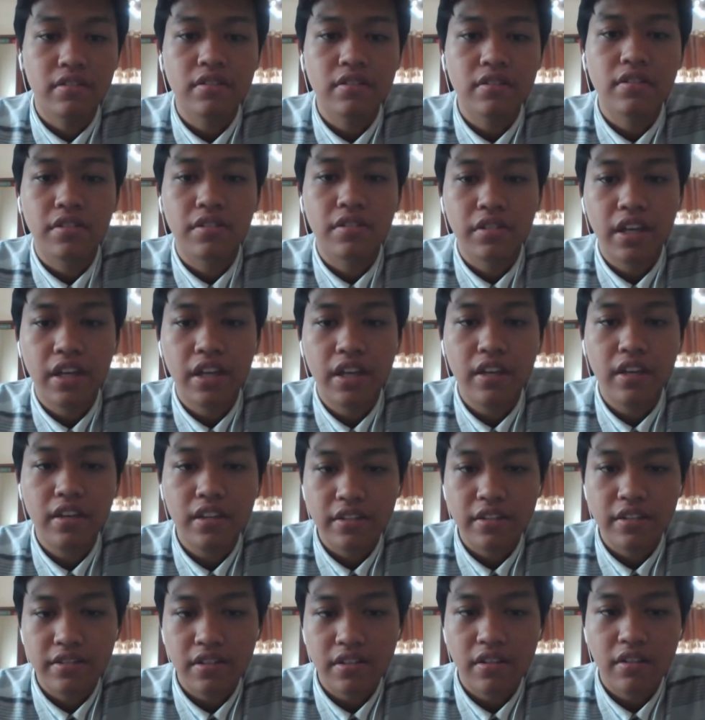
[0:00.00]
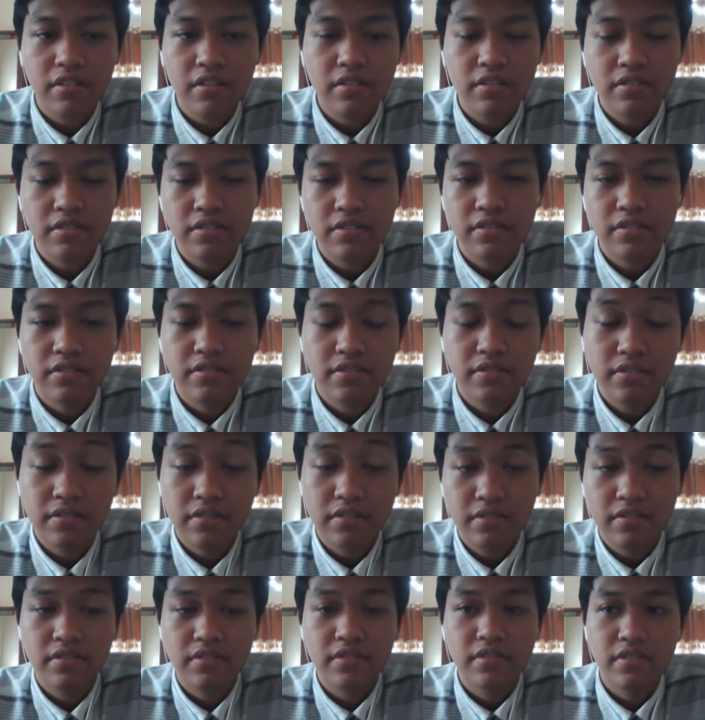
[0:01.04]
Okay, that's all.
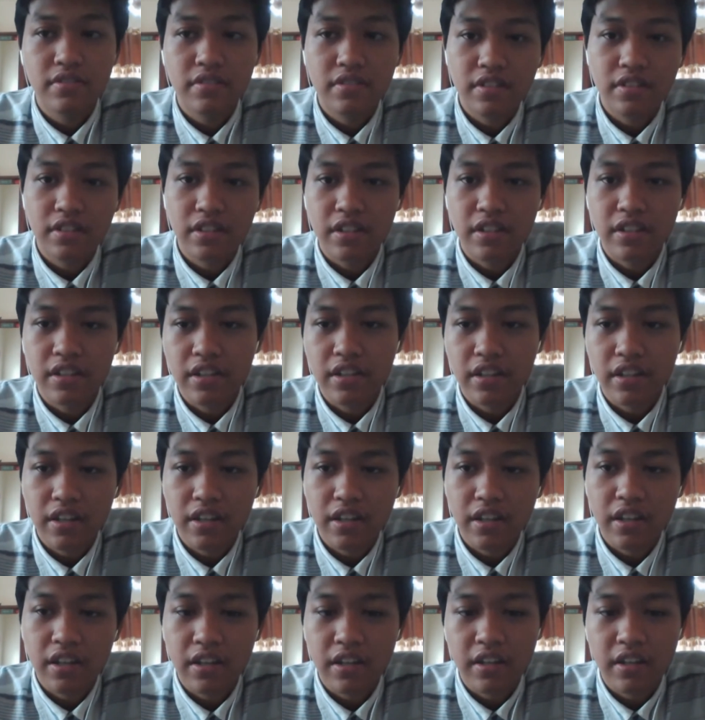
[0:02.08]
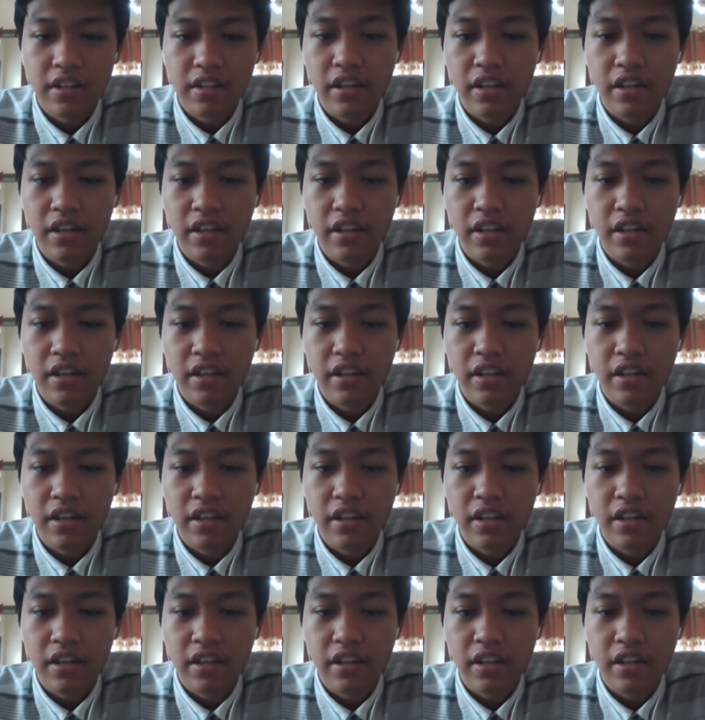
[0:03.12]
And the